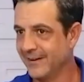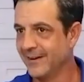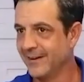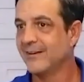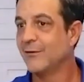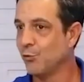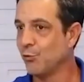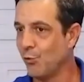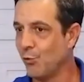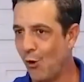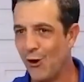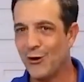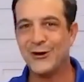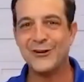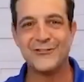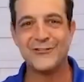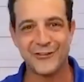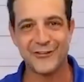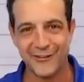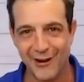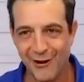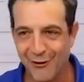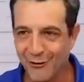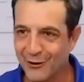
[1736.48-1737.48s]
walking
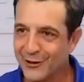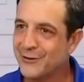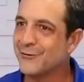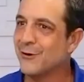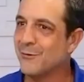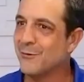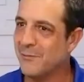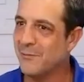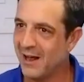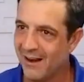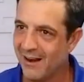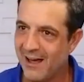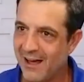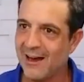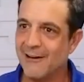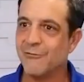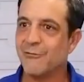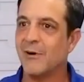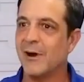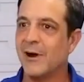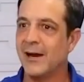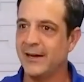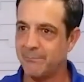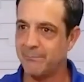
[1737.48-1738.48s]
slowly through my life,
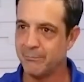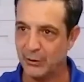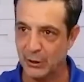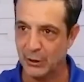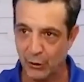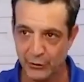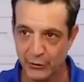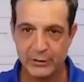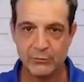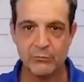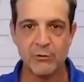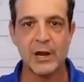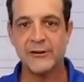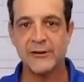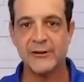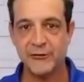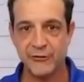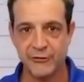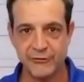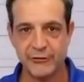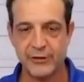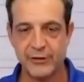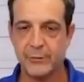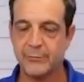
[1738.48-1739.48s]
right? Building
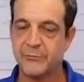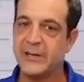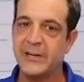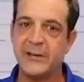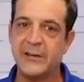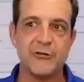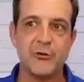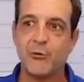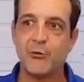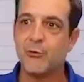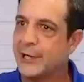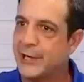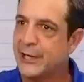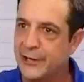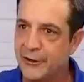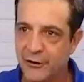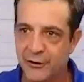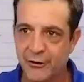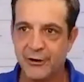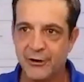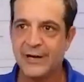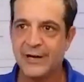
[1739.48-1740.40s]
relationships. He's a reader, he's